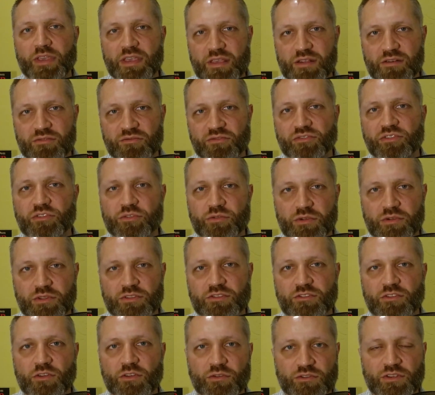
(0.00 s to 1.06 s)
influence
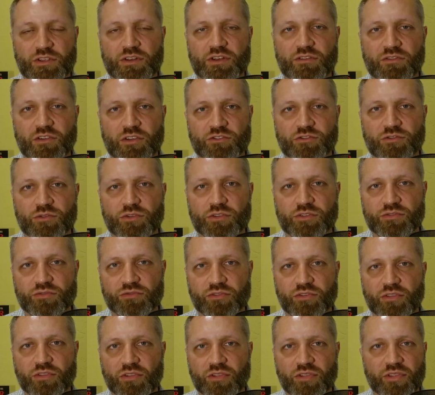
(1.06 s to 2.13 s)
those individuals
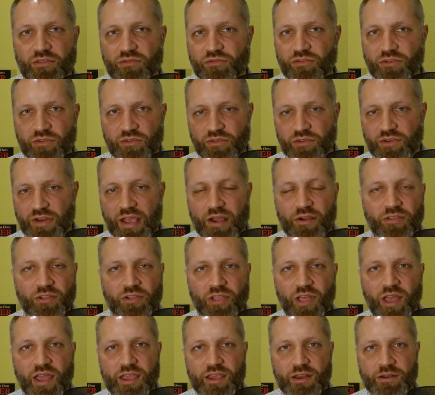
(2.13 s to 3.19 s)
for down the
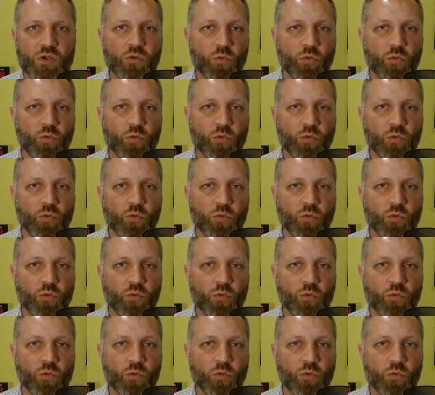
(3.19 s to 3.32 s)
line?